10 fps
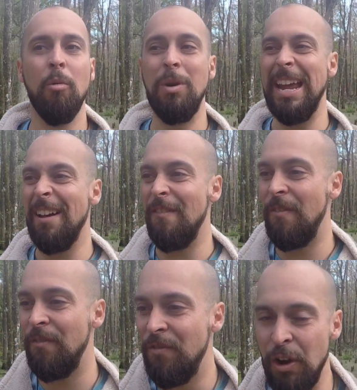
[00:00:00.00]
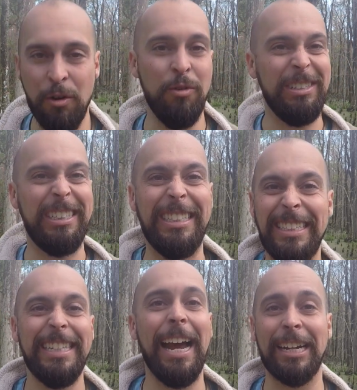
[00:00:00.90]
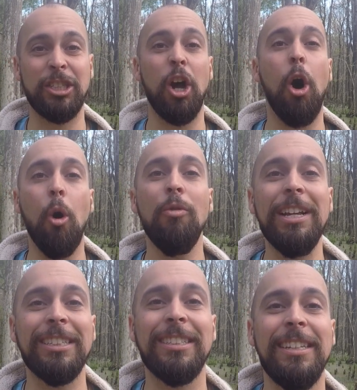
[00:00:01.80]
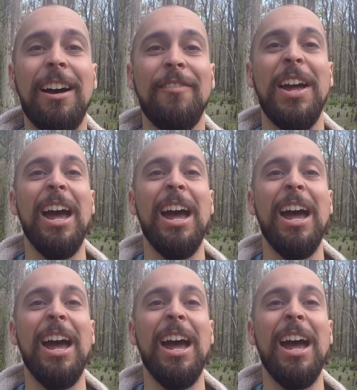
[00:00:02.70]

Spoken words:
We have food, sex, all this stuff,